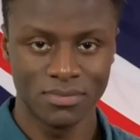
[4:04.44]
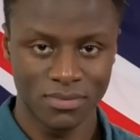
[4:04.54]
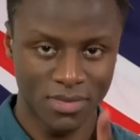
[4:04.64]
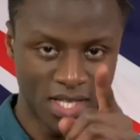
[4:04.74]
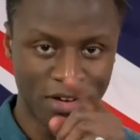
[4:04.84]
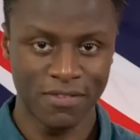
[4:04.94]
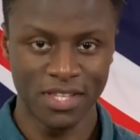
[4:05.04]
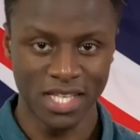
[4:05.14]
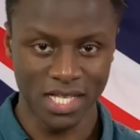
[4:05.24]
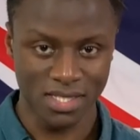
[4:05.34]
Now for the
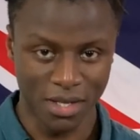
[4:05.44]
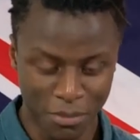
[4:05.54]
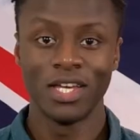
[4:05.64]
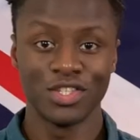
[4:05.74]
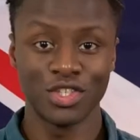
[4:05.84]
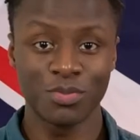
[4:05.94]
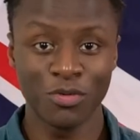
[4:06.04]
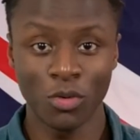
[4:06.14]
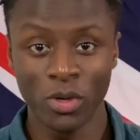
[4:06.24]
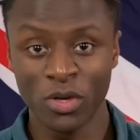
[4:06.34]
next step. Just
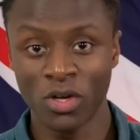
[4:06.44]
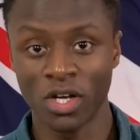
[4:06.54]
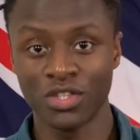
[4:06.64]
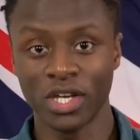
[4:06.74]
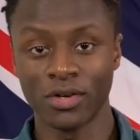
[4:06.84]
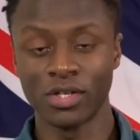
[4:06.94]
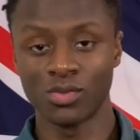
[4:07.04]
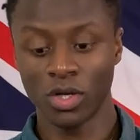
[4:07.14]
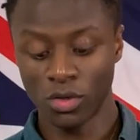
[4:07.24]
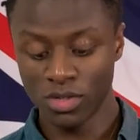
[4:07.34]
before we cook our cherries,
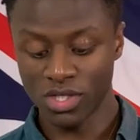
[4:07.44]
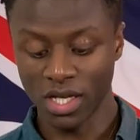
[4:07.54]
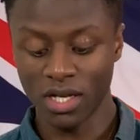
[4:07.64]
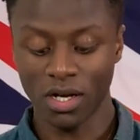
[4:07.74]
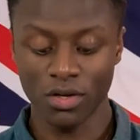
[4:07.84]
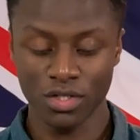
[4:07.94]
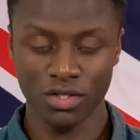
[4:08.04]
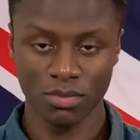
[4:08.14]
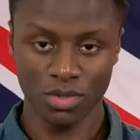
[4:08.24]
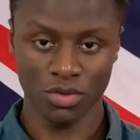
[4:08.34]
we're going to encourage
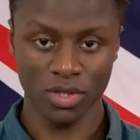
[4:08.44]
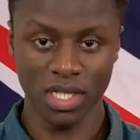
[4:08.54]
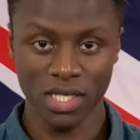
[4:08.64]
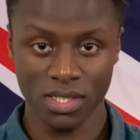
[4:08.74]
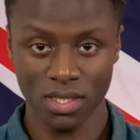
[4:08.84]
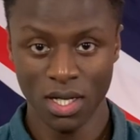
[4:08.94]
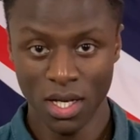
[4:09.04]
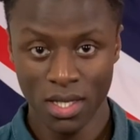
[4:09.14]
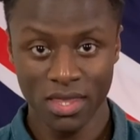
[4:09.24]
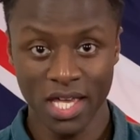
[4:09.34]
them to release
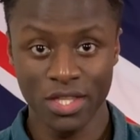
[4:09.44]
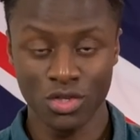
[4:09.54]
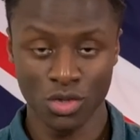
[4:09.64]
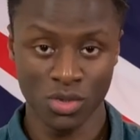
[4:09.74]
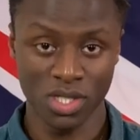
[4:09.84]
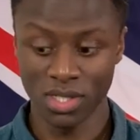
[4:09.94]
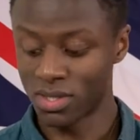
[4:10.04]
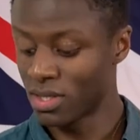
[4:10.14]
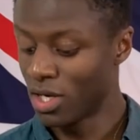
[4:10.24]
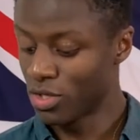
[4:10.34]
their juices.
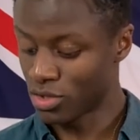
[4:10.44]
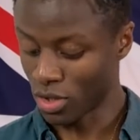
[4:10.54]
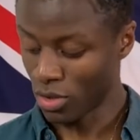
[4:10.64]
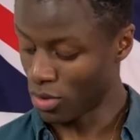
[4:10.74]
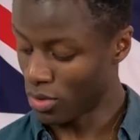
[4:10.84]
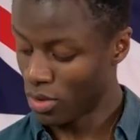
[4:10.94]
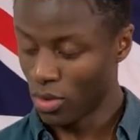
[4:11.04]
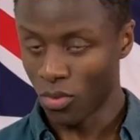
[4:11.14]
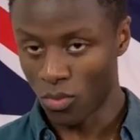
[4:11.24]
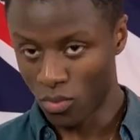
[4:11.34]
So
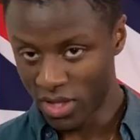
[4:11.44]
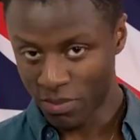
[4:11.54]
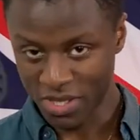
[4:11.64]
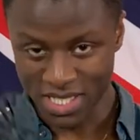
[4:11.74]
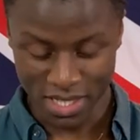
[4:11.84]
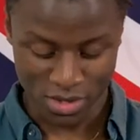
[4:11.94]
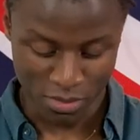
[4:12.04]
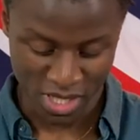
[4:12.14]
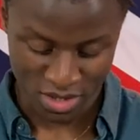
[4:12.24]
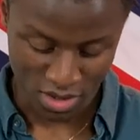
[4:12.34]
with a potato
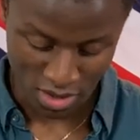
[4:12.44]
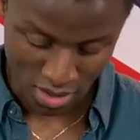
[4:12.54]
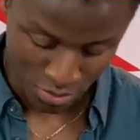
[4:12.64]
masher, I'm